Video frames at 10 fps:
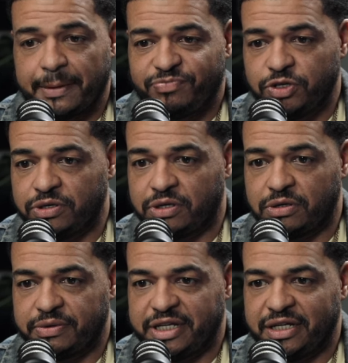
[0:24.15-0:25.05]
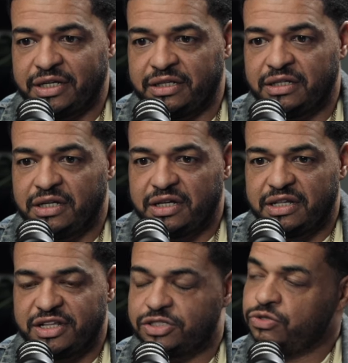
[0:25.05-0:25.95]
you know, in
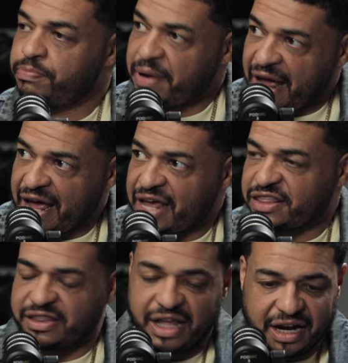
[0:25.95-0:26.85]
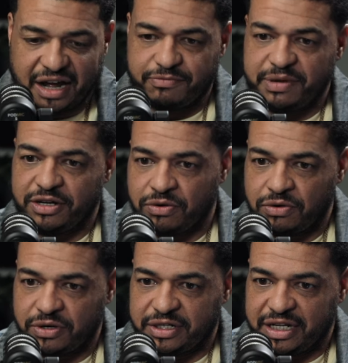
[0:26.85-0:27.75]
this new path that I've been
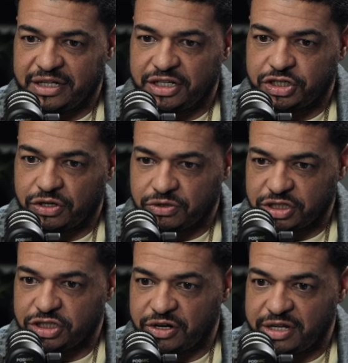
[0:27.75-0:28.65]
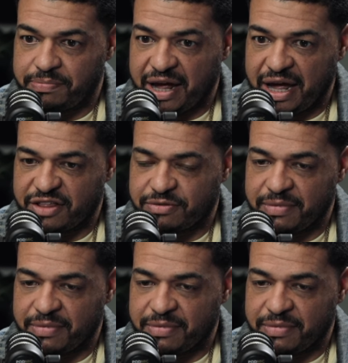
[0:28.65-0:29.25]
on in the Chosen Journey path,